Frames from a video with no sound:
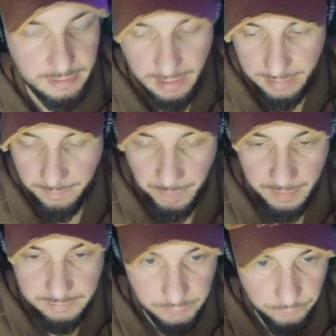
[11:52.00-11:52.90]
that
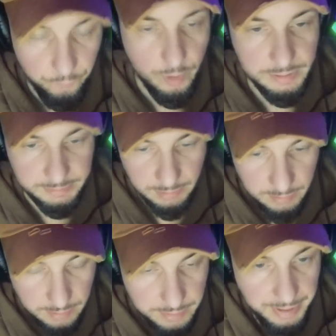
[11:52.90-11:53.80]
to voice
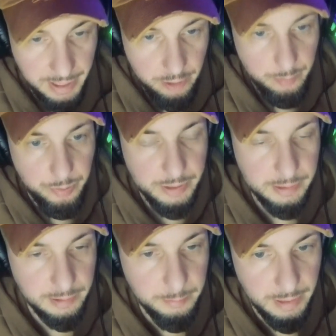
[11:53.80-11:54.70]
their
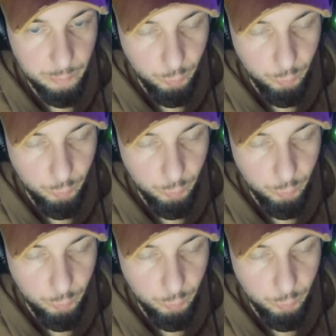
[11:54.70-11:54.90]
opinion, man,